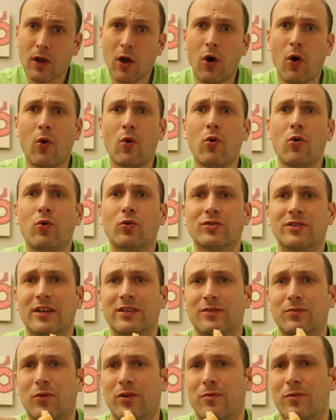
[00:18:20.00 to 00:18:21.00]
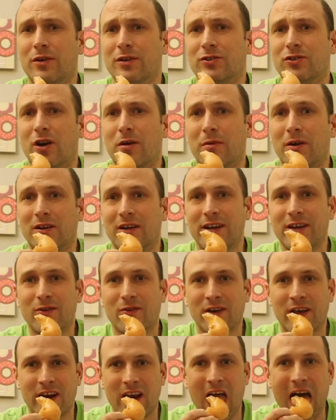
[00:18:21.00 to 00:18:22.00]
oh, that's what I want to talk about,
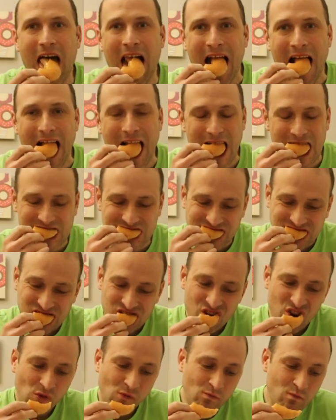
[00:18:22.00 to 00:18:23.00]
Legoland.